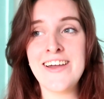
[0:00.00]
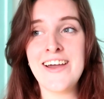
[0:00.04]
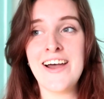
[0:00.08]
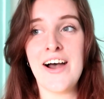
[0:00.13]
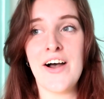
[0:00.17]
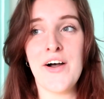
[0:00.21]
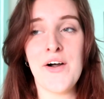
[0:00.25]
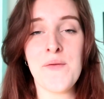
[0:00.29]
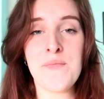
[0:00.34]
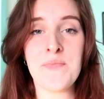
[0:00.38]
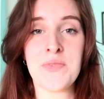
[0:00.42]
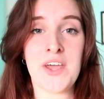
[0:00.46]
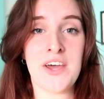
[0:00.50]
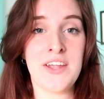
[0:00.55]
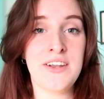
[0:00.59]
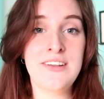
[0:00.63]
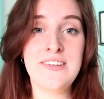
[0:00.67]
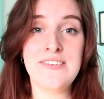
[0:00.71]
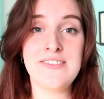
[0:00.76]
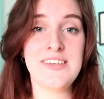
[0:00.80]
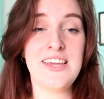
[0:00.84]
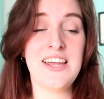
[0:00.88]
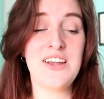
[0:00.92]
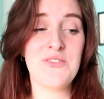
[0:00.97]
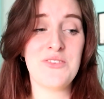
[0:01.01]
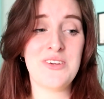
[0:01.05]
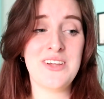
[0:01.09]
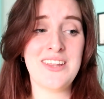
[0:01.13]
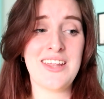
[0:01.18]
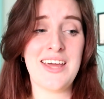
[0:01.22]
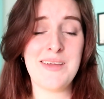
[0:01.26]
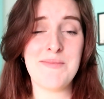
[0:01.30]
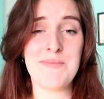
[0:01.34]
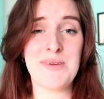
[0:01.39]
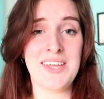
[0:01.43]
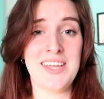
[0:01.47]
Honestly, I really
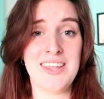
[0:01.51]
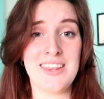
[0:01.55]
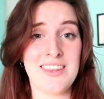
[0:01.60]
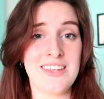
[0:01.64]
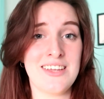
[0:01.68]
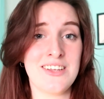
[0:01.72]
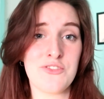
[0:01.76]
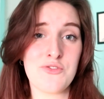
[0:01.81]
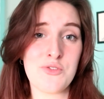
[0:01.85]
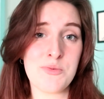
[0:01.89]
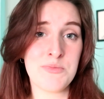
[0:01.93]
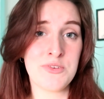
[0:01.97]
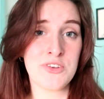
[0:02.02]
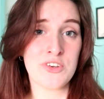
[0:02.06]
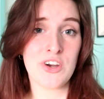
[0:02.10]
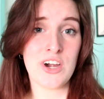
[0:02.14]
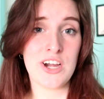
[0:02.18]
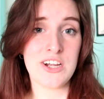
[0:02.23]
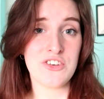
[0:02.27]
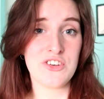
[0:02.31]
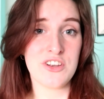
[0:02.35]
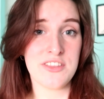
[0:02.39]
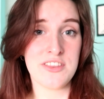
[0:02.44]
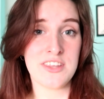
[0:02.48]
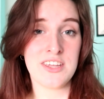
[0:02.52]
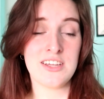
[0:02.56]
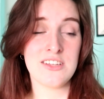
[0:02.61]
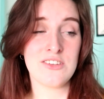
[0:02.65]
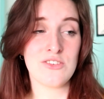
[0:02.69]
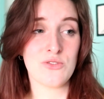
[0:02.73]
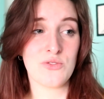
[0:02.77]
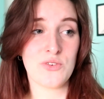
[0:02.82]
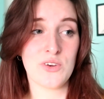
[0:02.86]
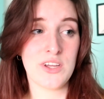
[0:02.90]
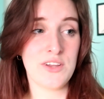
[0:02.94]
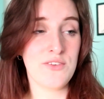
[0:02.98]
like making things from scratch. I think
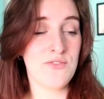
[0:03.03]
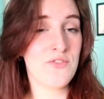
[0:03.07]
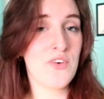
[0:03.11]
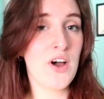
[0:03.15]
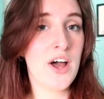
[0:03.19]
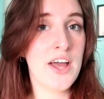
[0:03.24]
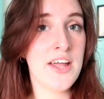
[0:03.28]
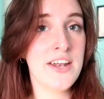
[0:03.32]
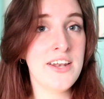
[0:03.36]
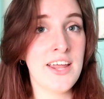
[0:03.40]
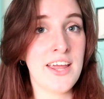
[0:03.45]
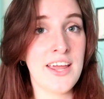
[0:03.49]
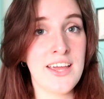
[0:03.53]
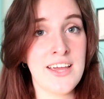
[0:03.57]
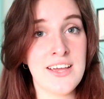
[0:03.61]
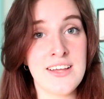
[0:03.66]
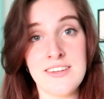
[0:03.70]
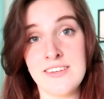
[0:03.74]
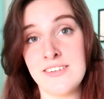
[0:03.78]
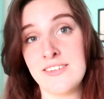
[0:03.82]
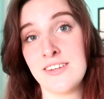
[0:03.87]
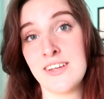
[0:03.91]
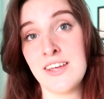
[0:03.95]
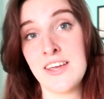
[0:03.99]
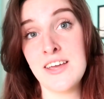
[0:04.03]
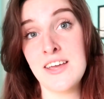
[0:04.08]
it's really fun, and